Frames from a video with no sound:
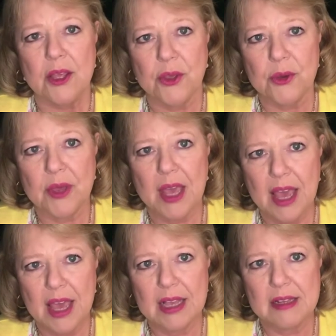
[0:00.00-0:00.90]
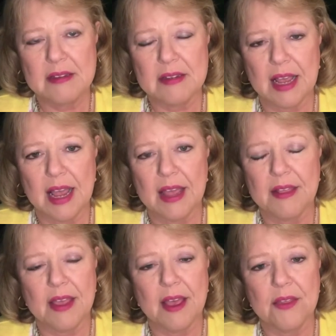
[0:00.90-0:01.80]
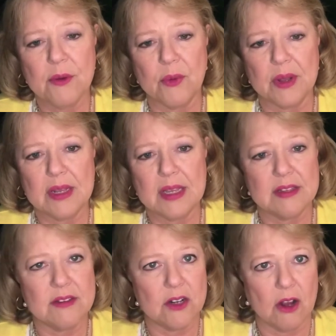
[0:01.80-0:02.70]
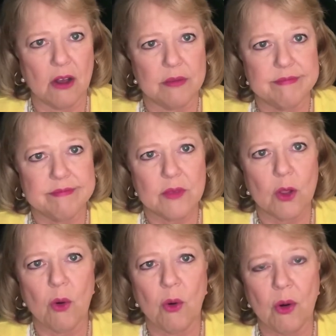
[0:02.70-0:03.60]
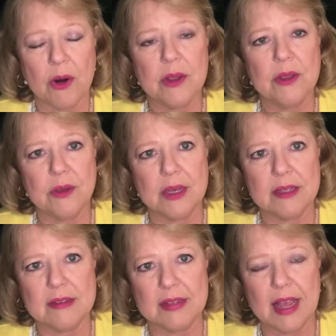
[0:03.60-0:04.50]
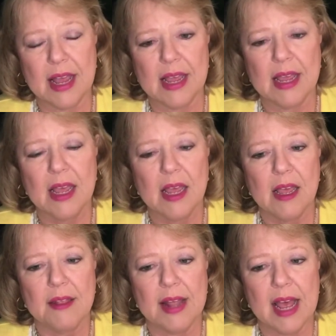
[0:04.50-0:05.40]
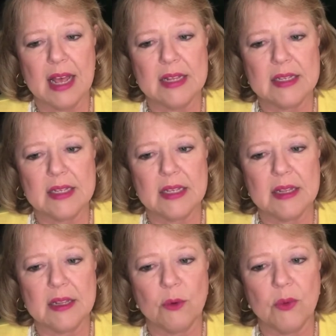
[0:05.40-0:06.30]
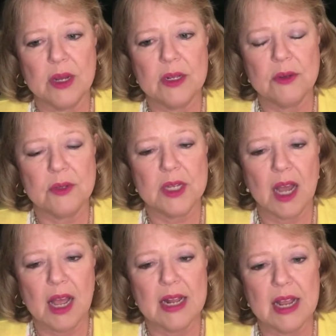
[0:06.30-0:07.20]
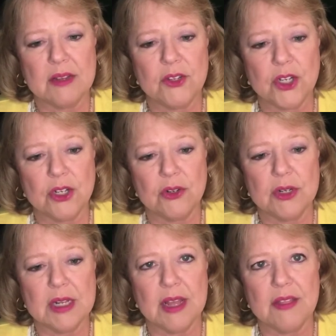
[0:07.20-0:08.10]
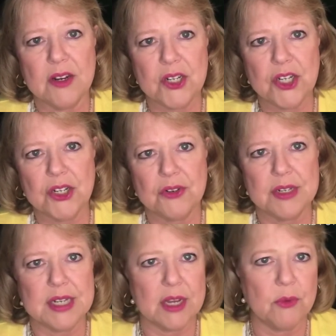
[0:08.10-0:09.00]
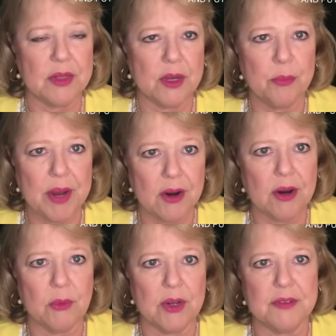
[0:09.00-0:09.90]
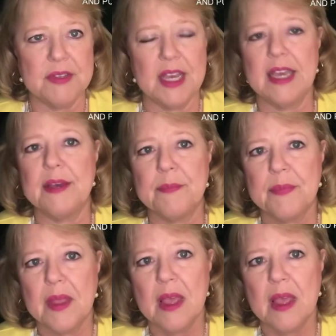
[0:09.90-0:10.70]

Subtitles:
you can say the other one gets it all. Or you can say that the one who died has children and their children take what their parent would have taken.